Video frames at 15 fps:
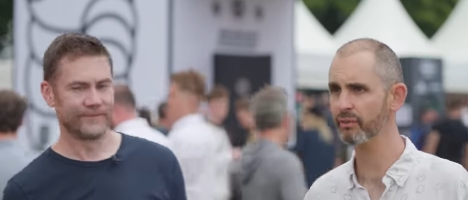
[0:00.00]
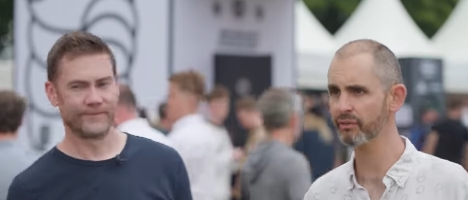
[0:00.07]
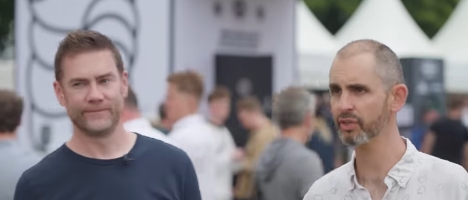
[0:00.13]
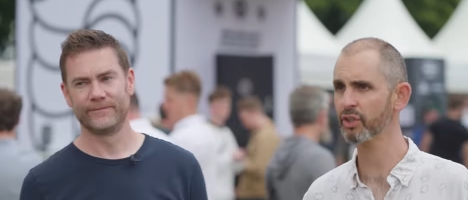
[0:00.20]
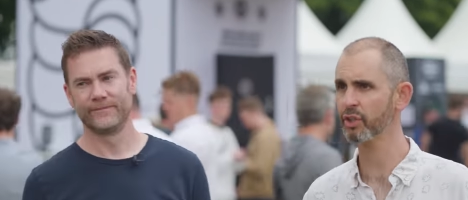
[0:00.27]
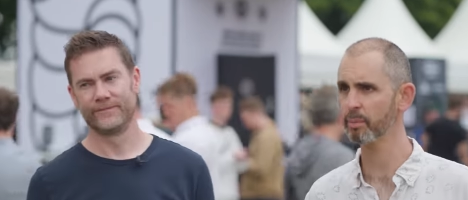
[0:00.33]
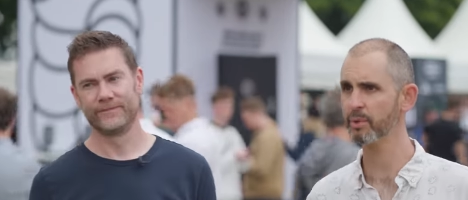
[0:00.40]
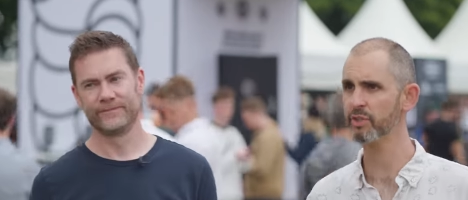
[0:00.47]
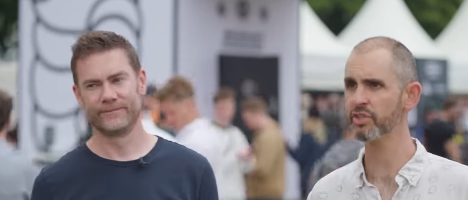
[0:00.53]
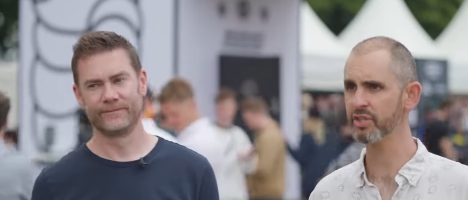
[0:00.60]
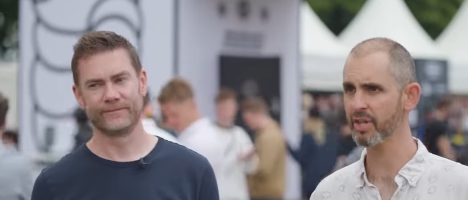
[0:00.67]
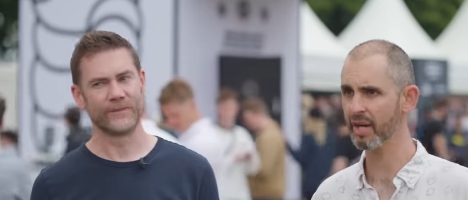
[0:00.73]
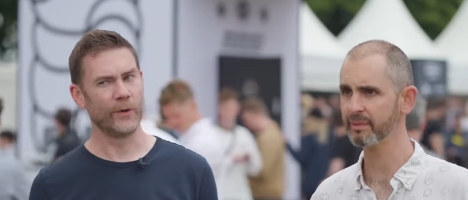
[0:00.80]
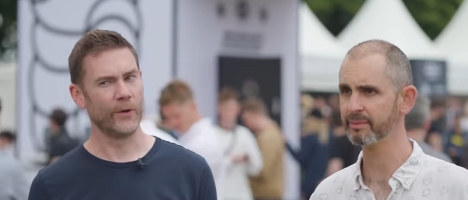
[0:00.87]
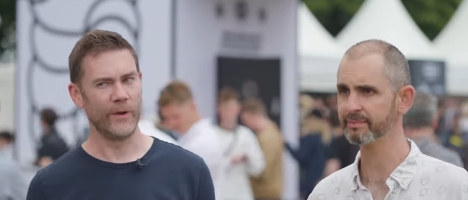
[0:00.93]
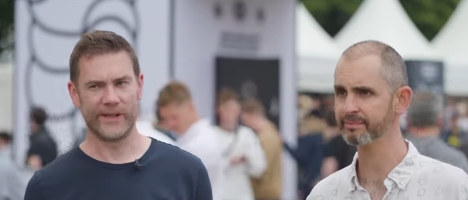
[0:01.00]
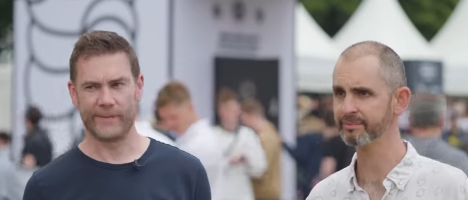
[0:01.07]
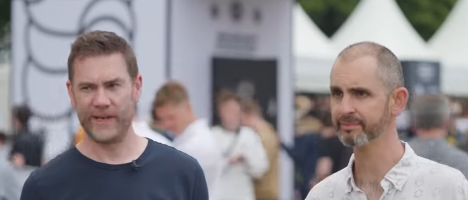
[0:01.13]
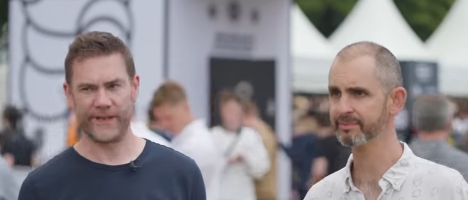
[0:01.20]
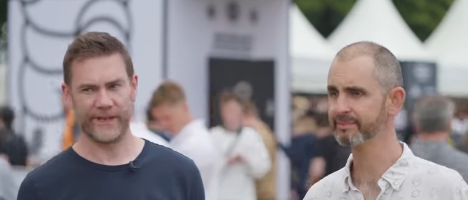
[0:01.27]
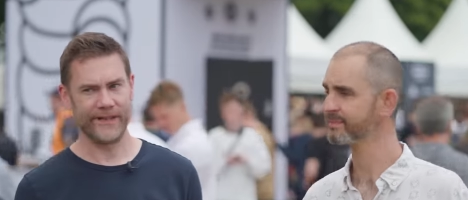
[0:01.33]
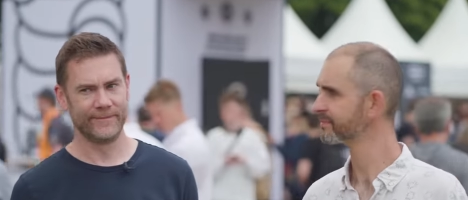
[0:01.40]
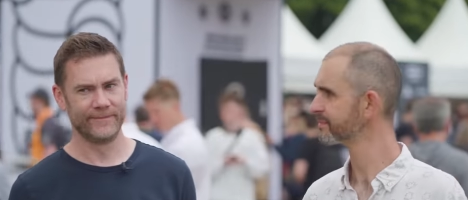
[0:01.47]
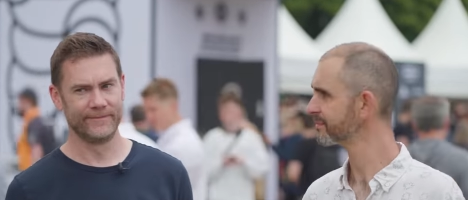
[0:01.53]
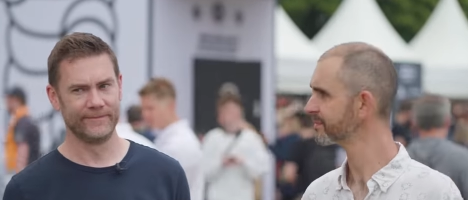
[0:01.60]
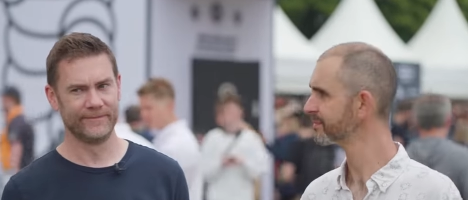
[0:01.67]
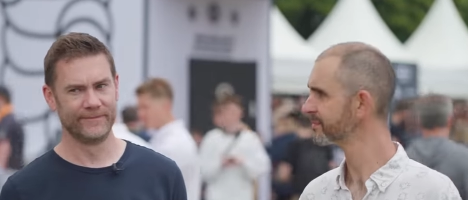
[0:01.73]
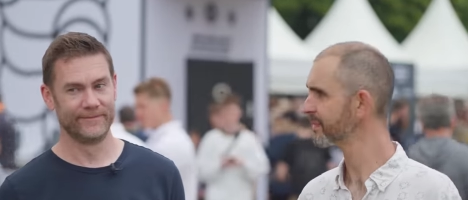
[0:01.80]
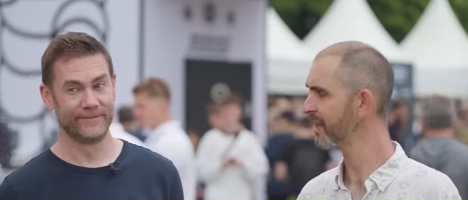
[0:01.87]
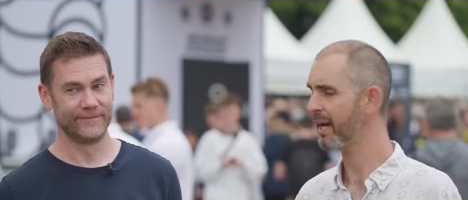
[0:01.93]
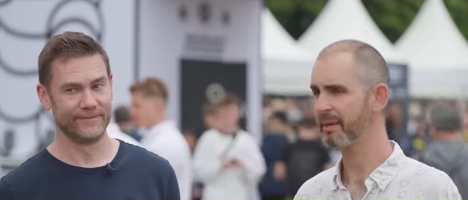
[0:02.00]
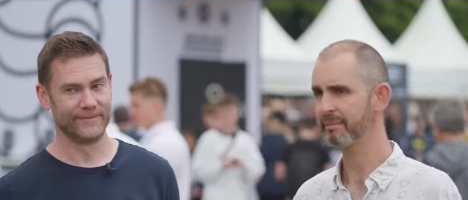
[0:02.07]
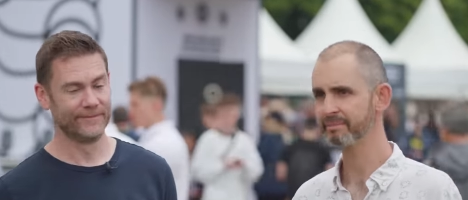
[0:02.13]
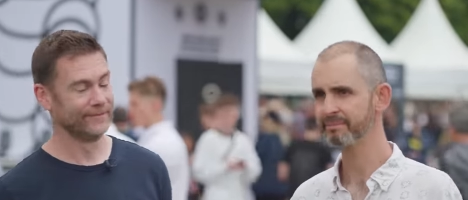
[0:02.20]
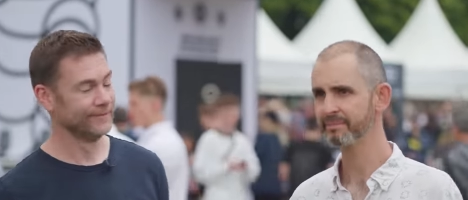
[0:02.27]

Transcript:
Speaker 1: of the Goodwood show. Oh, it's busy. Yeah.